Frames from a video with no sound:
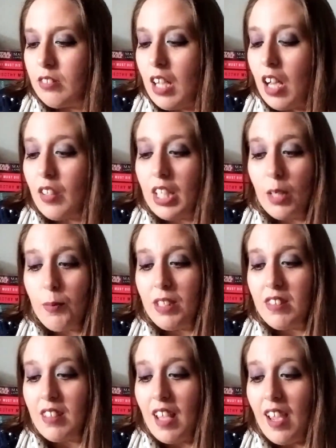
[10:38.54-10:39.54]

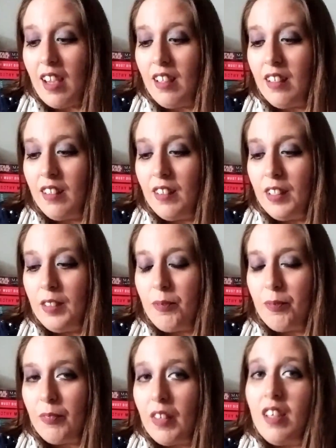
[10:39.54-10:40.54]
Alchemiste.
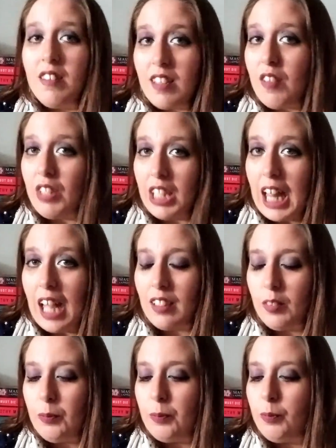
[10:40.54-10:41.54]
It's definitely
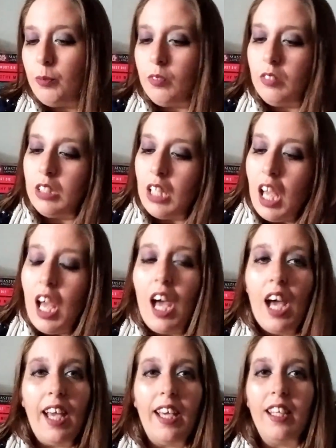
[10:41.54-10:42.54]
Latin.
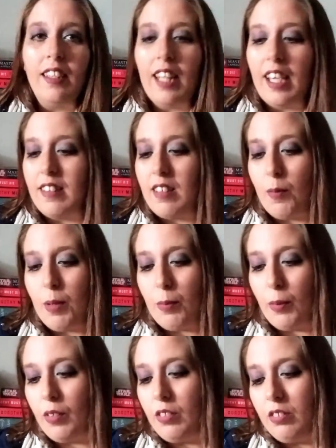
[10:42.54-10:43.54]
I, unlike some
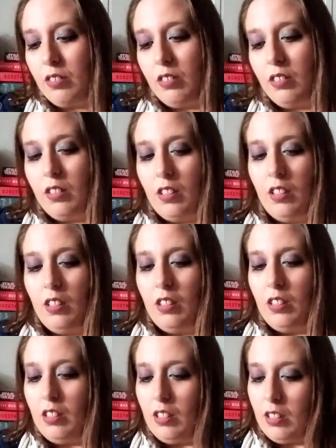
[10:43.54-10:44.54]
people,
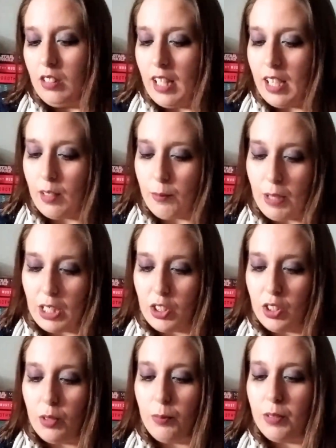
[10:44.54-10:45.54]
like Mike
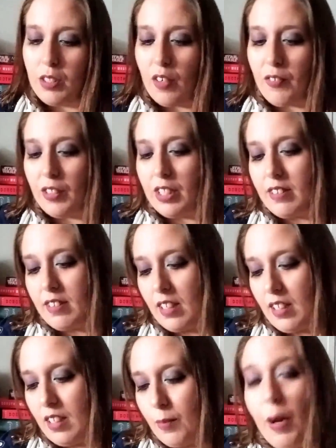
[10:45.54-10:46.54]
Schubes over at
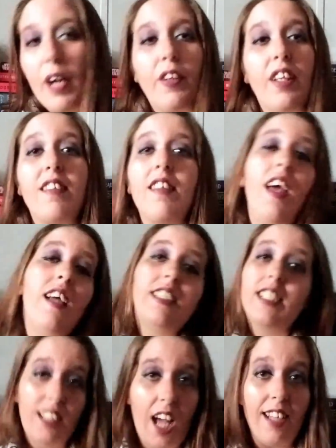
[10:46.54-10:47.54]
Potterless,
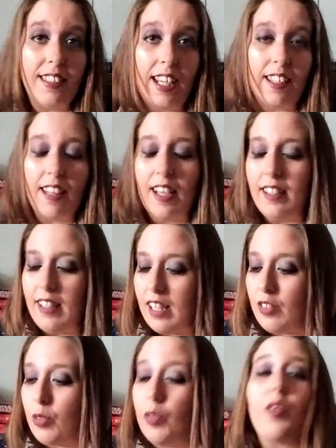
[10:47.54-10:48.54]
did not take Latin in
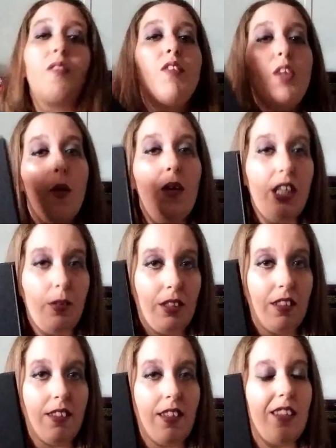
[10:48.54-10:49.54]
high school, so I have no idea
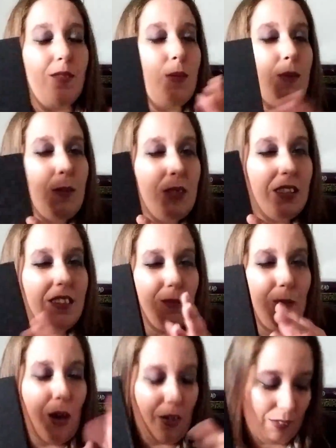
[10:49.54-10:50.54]
what this says, but maybe it's
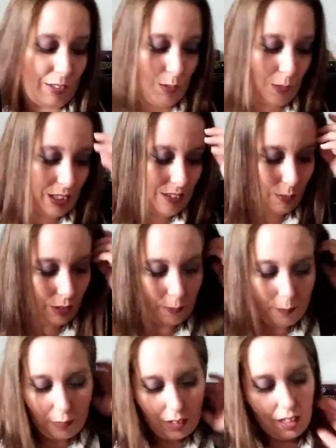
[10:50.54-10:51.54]
part of the story, so we know.